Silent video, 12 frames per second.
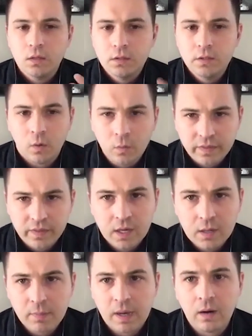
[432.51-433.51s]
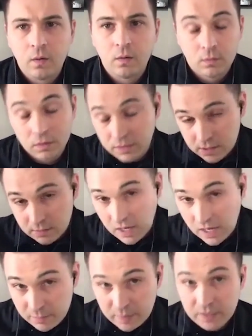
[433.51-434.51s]
don't think about, or at least in my
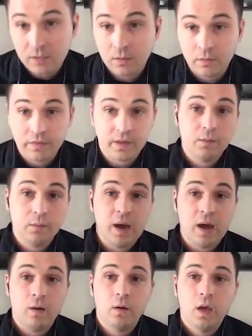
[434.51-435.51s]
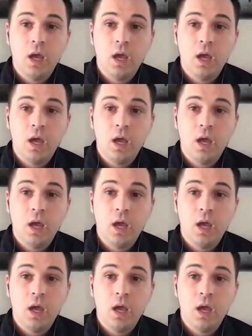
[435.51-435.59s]
opinion, don't think about,